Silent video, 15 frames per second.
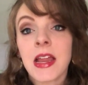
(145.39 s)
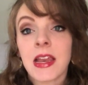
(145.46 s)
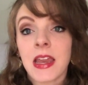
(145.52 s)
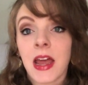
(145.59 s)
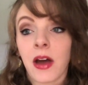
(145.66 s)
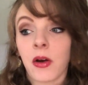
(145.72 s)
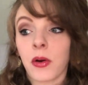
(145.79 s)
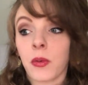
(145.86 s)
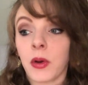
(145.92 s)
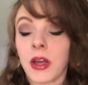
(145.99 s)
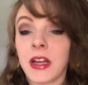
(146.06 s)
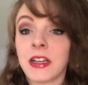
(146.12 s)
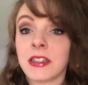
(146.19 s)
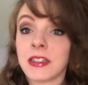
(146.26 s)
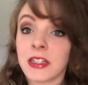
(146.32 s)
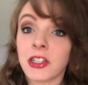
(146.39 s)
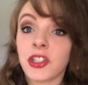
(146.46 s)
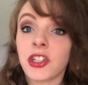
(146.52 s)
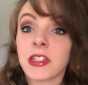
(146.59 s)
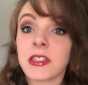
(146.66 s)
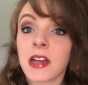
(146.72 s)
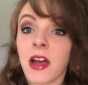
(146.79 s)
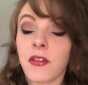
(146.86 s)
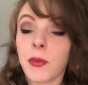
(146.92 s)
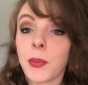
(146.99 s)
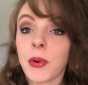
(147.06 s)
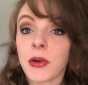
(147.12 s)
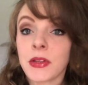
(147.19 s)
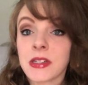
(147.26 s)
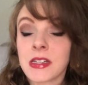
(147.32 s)
Now, he did just have a
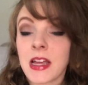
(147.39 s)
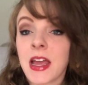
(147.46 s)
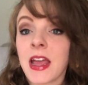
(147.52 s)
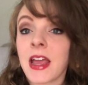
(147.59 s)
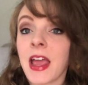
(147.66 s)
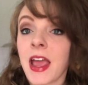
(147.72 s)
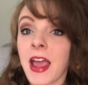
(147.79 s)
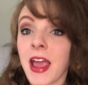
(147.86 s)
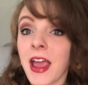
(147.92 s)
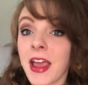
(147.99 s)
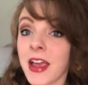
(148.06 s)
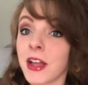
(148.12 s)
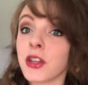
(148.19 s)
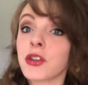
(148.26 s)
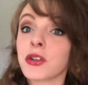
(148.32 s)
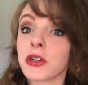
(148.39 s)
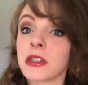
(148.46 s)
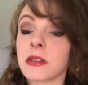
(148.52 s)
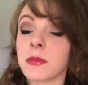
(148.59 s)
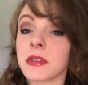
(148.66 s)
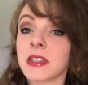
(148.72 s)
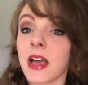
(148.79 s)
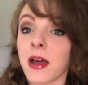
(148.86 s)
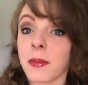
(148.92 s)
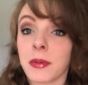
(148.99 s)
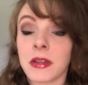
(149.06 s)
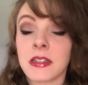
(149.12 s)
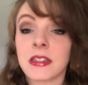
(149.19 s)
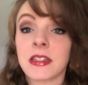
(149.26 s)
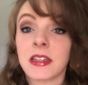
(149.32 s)
birthday and Christmas
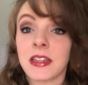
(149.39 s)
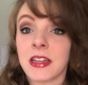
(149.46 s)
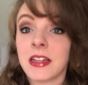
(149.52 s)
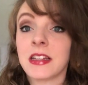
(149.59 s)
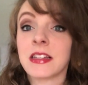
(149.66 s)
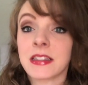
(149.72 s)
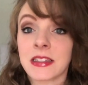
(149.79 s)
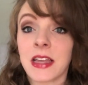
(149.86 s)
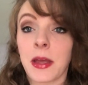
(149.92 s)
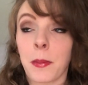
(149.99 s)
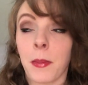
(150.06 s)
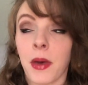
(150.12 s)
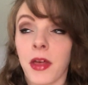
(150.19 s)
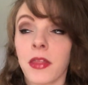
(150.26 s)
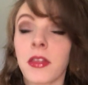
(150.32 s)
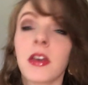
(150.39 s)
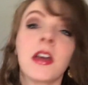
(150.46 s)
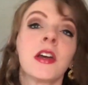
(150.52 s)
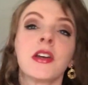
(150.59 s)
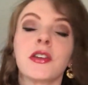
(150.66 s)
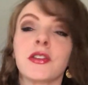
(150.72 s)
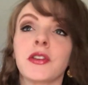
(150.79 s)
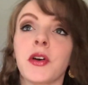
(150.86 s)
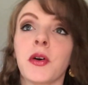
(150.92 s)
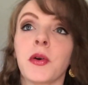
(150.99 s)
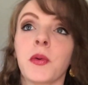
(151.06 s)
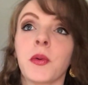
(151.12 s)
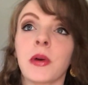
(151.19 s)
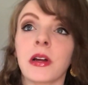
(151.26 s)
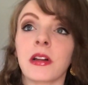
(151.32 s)
happened in the same month.
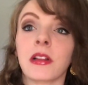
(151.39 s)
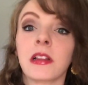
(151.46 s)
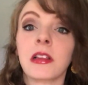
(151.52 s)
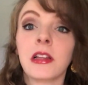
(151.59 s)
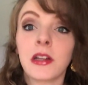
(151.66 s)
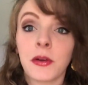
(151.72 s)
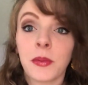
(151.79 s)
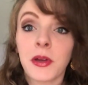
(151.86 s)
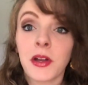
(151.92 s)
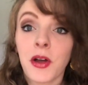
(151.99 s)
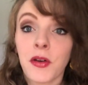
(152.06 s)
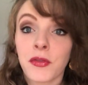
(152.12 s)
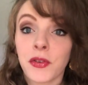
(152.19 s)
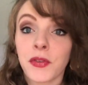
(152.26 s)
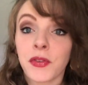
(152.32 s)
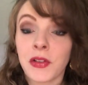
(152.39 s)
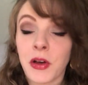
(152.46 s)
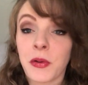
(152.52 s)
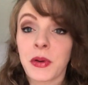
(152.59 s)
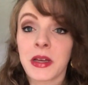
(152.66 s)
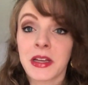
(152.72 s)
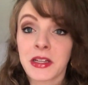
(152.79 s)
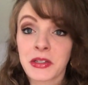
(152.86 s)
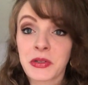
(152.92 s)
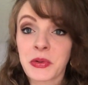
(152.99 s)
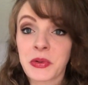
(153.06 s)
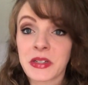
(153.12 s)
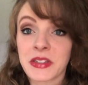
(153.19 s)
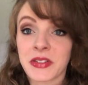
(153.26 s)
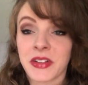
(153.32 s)
So we're a little bit overflowing in
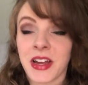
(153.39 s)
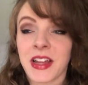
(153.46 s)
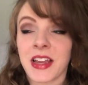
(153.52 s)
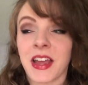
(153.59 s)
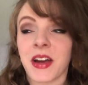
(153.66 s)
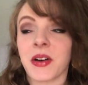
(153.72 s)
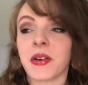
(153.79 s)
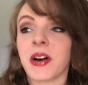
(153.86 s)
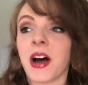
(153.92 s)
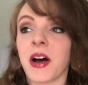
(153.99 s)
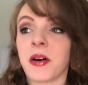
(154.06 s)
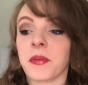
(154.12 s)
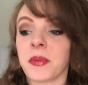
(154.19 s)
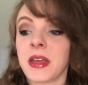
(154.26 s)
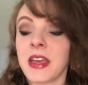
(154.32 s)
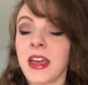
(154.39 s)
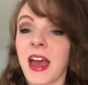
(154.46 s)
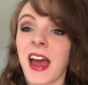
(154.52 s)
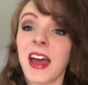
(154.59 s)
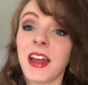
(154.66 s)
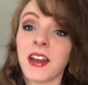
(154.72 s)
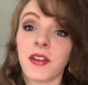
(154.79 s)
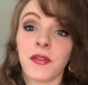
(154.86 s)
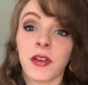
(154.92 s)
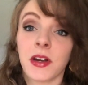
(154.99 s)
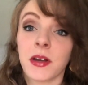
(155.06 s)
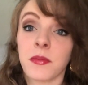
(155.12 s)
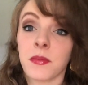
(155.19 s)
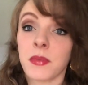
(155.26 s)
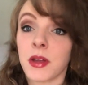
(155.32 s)
toys right now. He had a
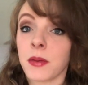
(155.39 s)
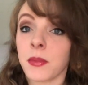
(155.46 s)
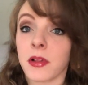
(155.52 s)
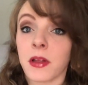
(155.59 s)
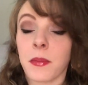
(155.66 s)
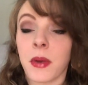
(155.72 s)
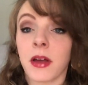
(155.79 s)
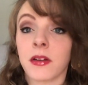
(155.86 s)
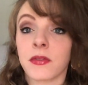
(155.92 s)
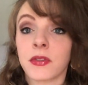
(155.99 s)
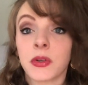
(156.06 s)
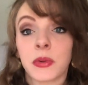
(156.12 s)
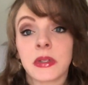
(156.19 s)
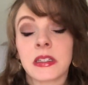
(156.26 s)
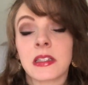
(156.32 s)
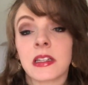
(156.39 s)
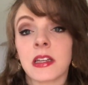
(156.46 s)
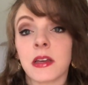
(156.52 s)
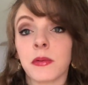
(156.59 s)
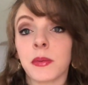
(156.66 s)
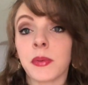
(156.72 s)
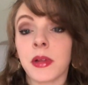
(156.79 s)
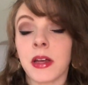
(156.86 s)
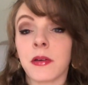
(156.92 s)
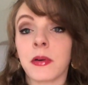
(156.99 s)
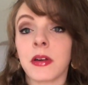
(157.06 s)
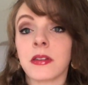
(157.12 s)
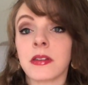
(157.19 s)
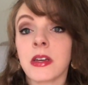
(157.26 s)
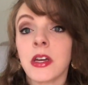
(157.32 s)
very minimal amount of toys that he would play
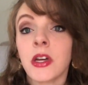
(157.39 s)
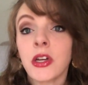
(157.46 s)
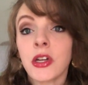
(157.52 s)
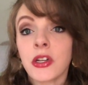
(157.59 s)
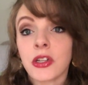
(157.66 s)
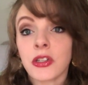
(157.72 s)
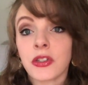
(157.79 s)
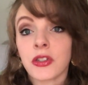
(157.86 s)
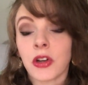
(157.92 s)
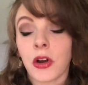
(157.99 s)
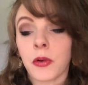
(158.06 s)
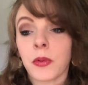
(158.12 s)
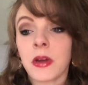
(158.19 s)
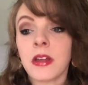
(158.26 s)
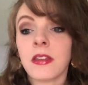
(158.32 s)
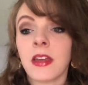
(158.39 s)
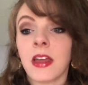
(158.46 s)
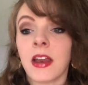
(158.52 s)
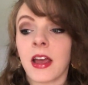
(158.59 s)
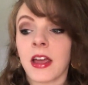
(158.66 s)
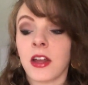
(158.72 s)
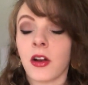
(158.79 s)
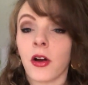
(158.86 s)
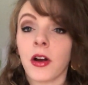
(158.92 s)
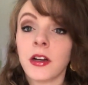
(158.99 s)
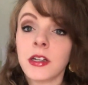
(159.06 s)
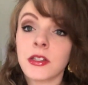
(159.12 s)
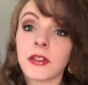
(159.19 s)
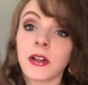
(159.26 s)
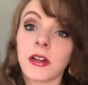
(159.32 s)
with to start with, and I had
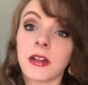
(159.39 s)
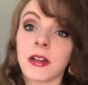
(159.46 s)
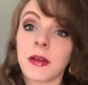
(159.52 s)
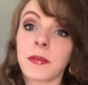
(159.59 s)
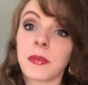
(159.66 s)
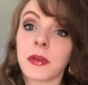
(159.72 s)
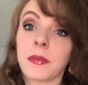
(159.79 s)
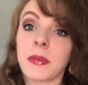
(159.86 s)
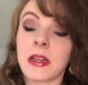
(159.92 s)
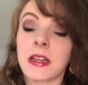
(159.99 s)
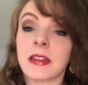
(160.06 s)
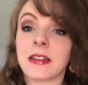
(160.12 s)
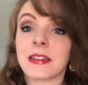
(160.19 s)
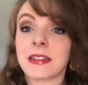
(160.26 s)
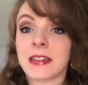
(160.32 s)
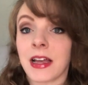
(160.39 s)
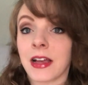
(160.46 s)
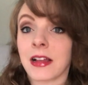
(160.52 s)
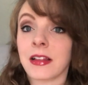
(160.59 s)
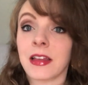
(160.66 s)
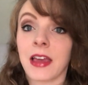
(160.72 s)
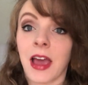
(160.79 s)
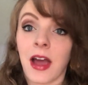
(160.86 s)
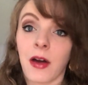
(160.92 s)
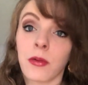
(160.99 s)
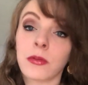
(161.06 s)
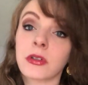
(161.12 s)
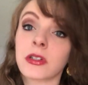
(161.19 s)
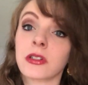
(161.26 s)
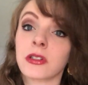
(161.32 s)
already started implementing the cycling
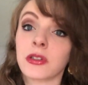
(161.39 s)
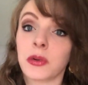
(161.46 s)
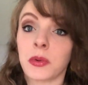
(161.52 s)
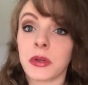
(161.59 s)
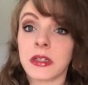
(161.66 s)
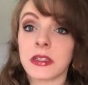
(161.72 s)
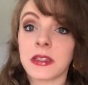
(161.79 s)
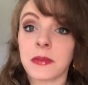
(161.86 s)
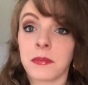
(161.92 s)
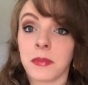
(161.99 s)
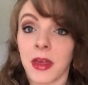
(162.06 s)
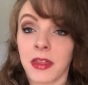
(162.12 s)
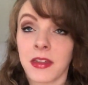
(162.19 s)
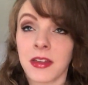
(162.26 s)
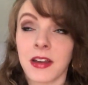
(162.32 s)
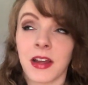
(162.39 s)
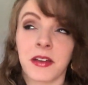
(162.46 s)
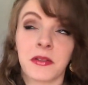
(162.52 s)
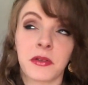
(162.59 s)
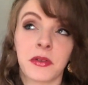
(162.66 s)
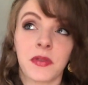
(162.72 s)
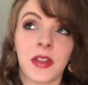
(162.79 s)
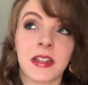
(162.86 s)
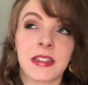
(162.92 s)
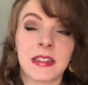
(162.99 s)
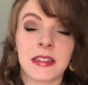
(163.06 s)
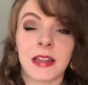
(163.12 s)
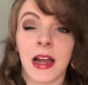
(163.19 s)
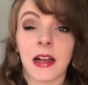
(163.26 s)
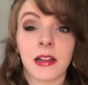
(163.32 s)
out toys method. I don't know if that's
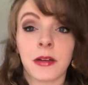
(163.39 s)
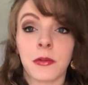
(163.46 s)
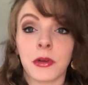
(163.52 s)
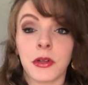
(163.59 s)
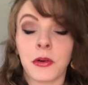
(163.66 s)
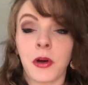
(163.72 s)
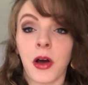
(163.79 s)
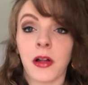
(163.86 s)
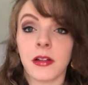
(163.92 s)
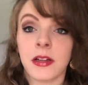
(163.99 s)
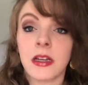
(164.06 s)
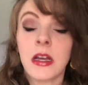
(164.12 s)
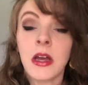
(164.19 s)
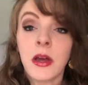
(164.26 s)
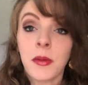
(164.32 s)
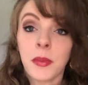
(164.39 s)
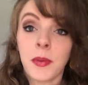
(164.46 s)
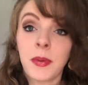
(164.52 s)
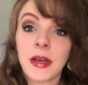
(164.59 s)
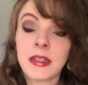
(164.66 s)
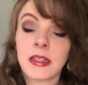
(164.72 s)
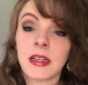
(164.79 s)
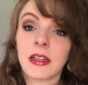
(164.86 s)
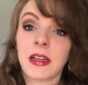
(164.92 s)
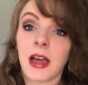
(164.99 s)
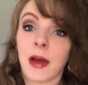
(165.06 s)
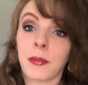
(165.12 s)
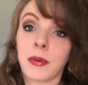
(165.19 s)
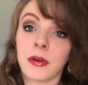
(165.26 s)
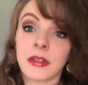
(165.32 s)
exactly what you call it, but basically
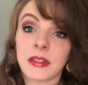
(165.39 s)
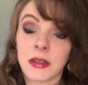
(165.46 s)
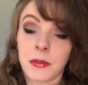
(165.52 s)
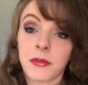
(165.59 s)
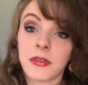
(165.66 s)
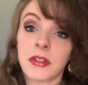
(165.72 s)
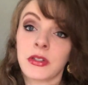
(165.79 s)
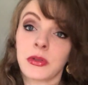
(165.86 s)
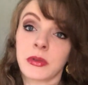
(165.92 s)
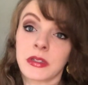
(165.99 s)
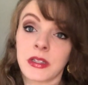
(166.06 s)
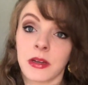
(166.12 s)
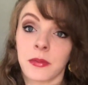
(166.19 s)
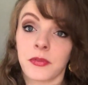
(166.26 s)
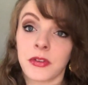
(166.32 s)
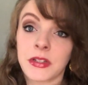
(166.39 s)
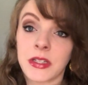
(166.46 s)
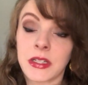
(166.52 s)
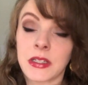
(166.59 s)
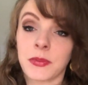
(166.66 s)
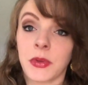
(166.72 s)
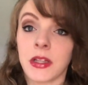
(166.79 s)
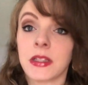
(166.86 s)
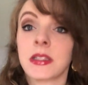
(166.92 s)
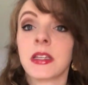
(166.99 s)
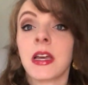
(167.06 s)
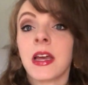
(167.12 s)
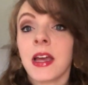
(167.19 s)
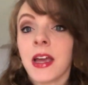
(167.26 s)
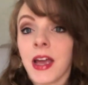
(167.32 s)
I put some of his toys up for 6 months,
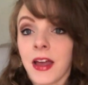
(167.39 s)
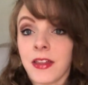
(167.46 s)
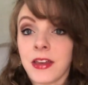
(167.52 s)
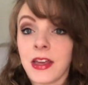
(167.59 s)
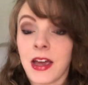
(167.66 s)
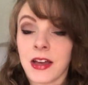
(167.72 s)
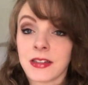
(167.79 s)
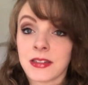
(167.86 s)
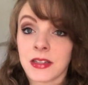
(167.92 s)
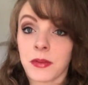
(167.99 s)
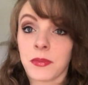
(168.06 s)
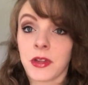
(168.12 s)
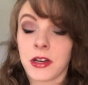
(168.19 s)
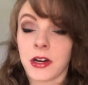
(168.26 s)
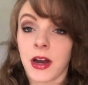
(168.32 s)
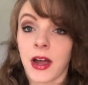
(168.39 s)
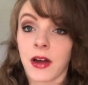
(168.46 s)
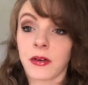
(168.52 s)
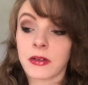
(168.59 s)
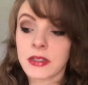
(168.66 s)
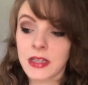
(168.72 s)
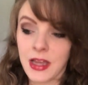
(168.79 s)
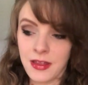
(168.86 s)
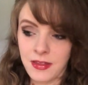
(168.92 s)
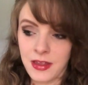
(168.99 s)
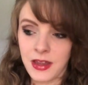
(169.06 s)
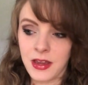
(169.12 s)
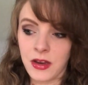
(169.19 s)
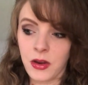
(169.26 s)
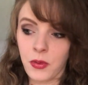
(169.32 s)
and then he has some that are out. And
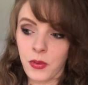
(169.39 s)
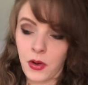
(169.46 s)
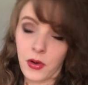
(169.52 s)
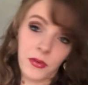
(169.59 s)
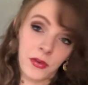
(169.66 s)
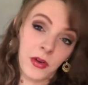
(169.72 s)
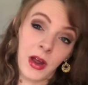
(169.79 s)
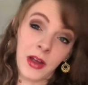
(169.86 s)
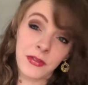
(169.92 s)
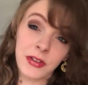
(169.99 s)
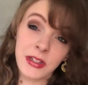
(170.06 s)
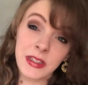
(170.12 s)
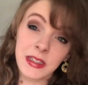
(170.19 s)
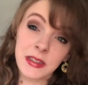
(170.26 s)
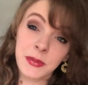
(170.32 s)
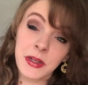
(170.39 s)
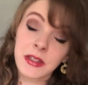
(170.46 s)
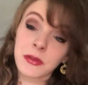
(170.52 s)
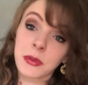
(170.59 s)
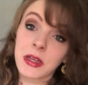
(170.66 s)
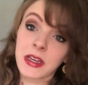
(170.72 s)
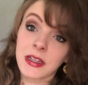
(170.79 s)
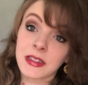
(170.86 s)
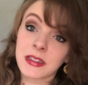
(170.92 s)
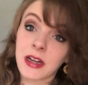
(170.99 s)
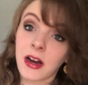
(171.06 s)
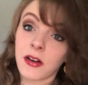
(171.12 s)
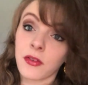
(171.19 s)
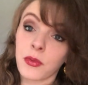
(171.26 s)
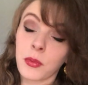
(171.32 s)
then after 6 months, when he gets
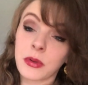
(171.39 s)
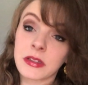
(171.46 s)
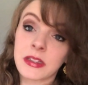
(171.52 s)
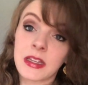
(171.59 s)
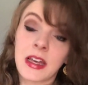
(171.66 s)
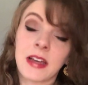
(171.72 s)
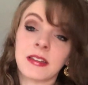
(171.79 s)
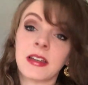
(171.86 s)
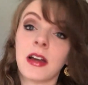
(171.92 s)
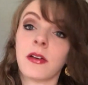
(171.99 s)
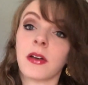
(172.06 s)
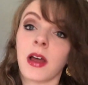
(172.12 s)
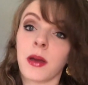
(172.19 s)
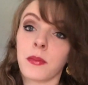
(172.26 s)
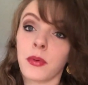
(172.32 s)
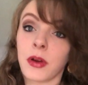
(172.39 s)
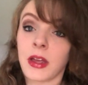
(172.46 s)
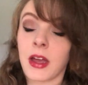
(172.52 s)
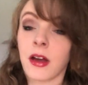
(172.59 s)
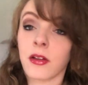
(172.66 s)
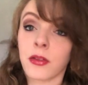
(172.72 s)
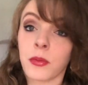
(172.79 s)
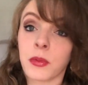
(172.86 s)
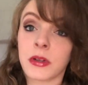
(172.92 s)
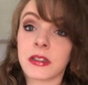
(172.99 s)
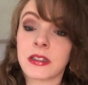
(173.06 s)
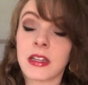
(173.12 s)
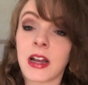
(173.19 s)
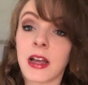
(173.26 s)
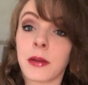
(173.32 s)
tired of the ones that he has out, I bring out the ones
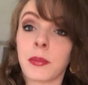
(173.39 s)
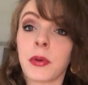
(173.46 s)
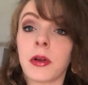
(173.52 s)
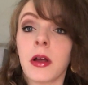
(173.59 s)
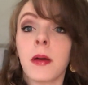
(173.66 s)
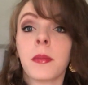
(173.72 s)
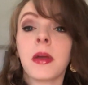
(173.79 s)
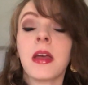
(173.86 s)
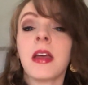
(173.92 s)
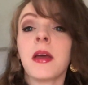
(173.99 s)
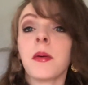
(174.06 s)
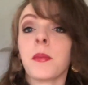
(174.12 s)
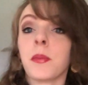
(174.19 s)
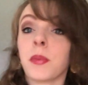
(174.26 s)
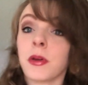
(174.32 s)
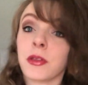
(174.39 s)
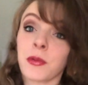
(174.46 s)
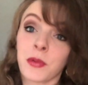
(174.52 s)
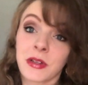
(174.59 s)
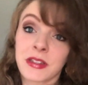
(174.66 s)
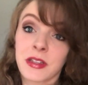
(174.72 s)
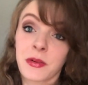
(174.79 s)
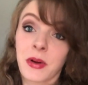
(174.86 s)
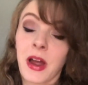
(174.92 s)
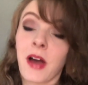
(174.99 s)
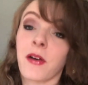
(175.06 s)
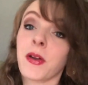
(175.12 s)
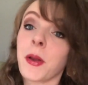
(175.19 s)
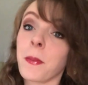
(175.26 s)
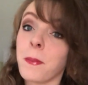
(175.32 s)
that I had put up, put the ones that were
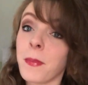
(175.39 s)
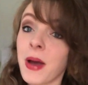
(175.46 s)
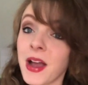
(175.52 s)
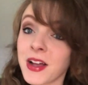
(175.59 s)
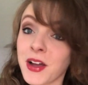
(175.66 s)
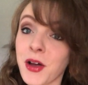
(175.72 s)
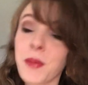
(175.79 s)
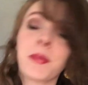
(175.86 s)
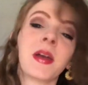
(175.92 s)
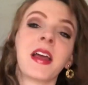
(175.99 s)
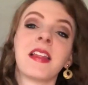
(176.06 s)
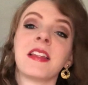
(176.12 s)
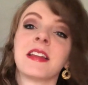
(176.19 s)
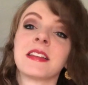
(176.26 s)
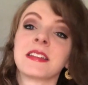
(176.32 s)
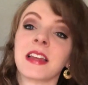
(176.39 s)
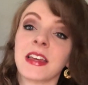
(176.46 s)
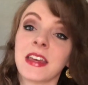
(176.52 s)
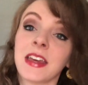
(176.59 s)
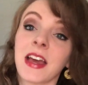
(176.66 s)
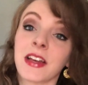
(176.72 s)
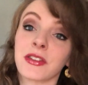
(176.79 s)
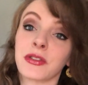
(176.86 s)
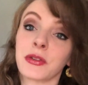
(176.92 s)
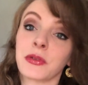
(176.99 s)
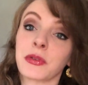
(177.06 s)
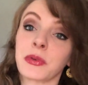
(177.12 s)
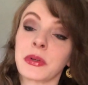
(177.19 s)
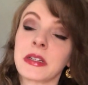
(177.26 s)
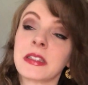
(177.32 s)
out back up, and then it's like he has new
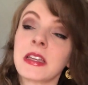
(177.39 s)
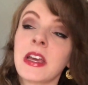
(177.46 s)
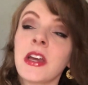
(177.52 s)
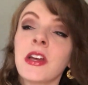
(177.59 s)
toys.